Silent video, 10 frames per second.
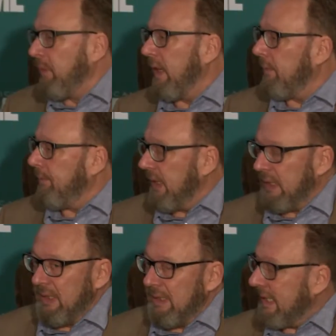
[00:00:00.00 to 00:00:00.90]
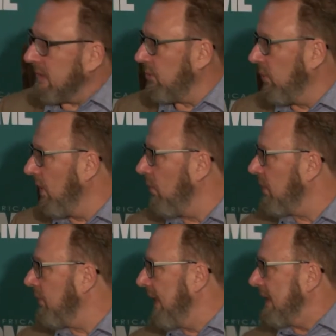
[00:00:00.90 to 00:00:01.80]
it conducts well,
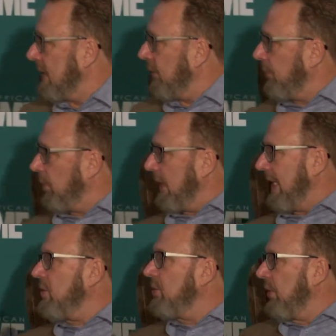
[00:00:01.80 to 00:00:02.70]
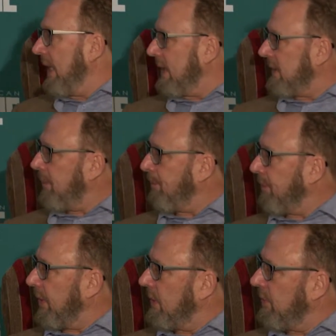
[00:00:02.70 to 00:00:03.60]
which makes it a poor insulator.
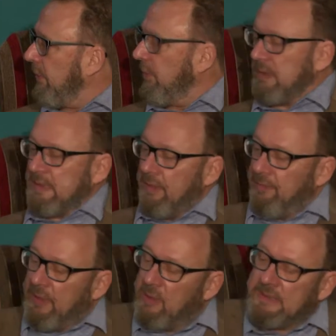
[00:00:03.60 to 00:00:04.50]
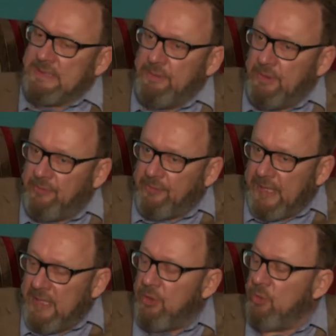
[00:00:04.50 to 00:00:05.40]
Because remember, we were saying if you held something in a
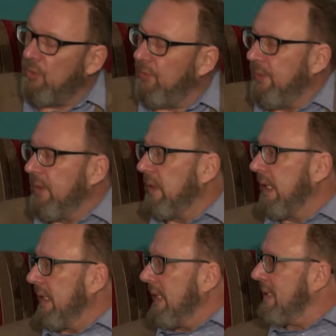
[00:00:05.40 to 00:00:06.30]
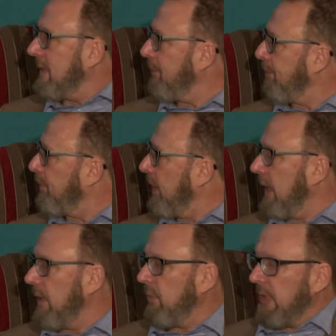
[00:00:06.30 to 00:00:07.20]
fire, you would feel that heat
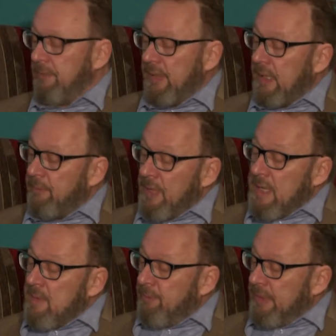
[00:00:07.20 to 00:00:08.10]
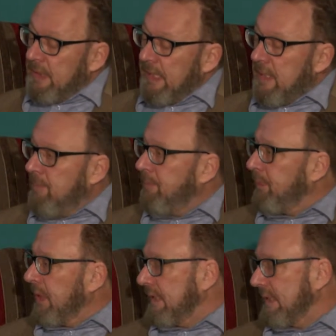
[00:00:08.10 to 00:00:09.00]
coming up. But in
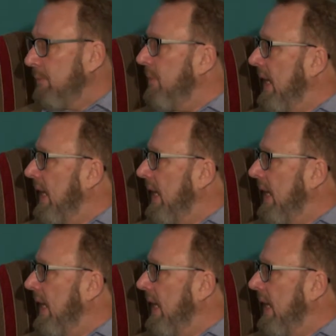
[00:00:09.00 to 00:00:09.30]
some